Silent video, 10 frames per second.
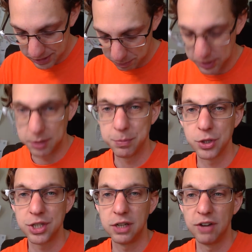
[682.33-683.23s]
be
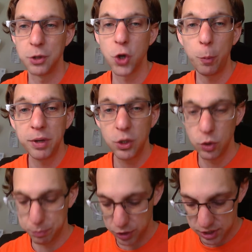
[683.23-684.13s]
perceived. I was hoping you
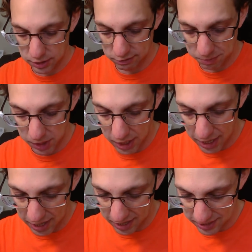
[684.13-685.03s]
would perceive me
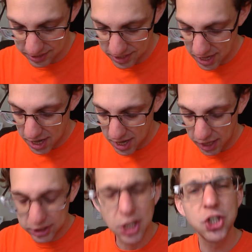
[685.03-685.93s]
as
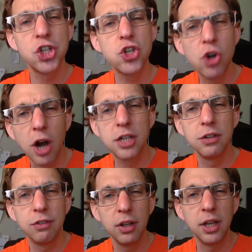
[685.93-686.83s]

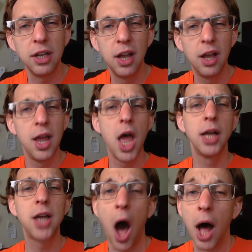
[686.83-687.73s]
constructively
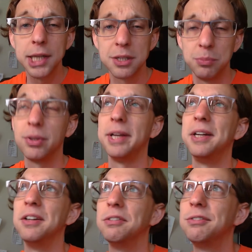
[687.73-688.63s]

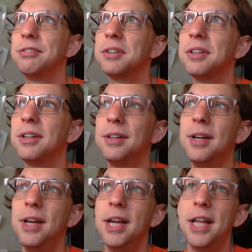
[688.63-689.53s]
contemplative.
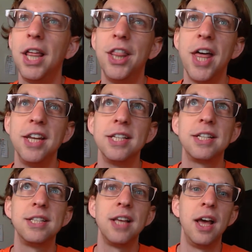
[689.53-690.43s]
That is
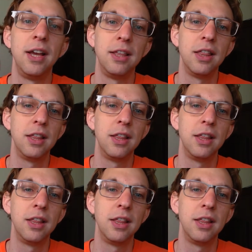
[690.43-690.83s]
to say,